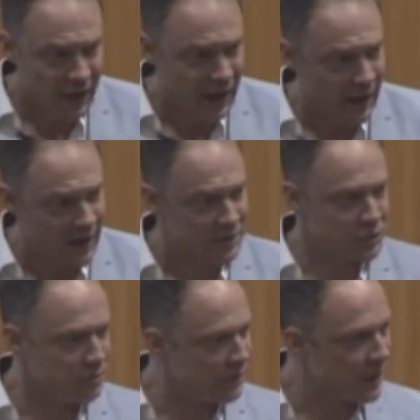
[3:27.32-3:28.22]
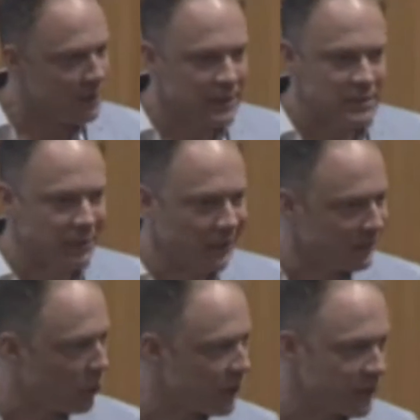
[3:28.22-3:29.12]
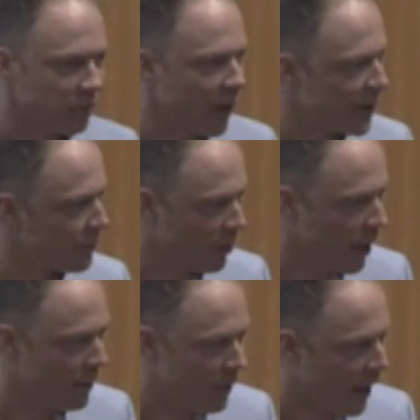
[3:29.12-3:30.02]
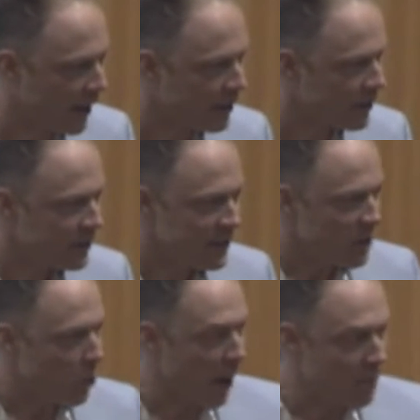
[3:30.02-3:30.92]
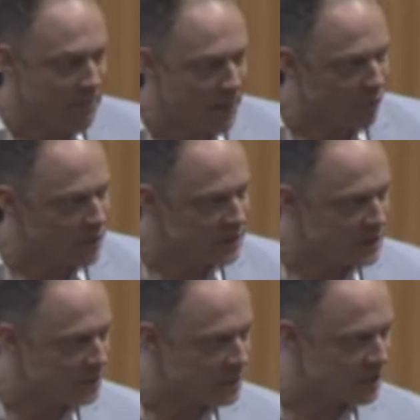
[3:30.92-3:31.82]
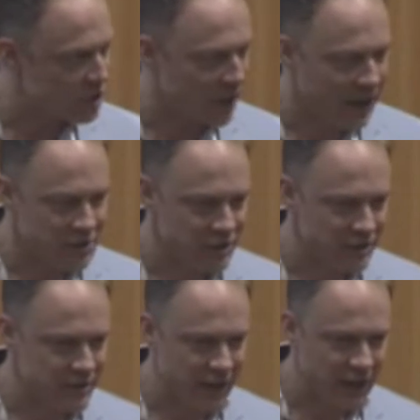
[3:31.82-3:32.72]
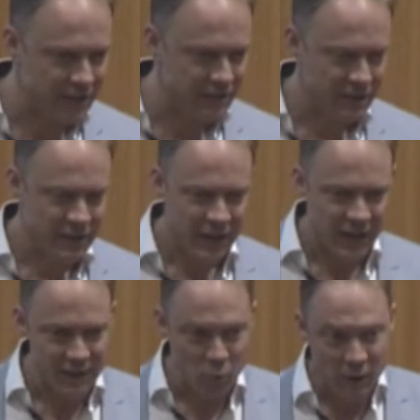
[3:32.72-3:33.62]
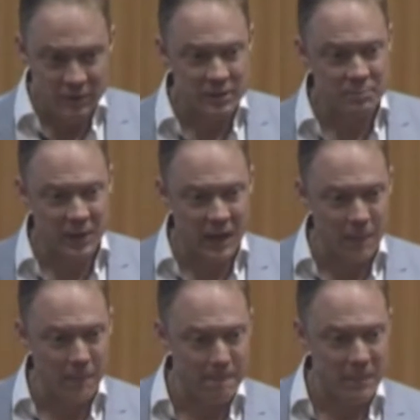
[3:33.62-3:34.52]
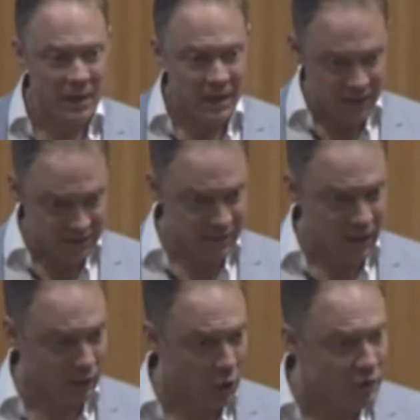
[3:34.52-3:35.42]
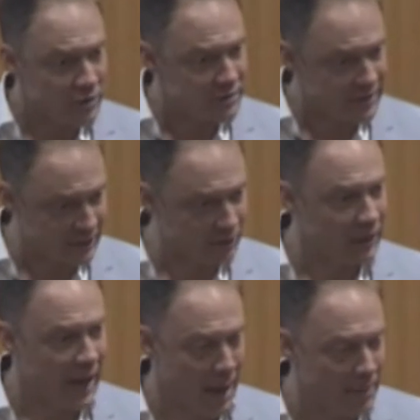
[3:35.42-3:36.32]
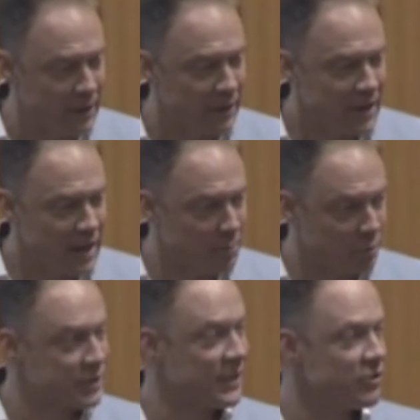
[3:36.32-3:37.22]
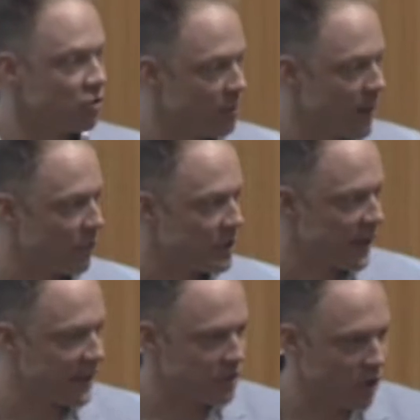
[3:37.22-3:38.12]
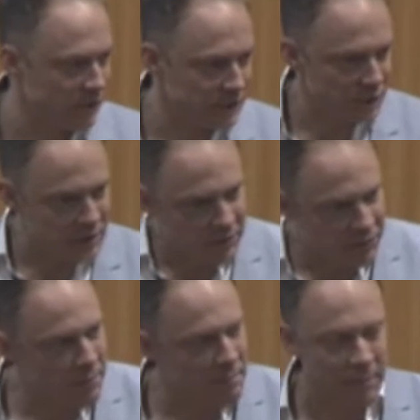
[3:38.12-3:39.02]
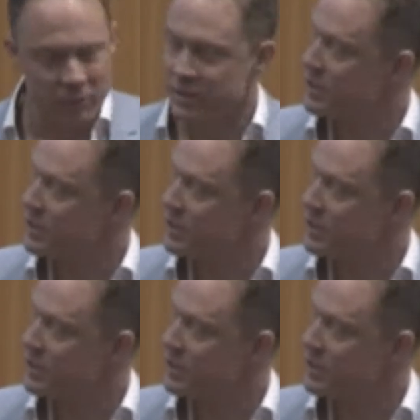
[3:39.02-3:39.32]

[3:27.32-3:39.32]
as you think about something like learning to ride a bike, one memory system is in charge at the start, and then once it's become a learned skill, a habit, procedural memory takes over. So a different memory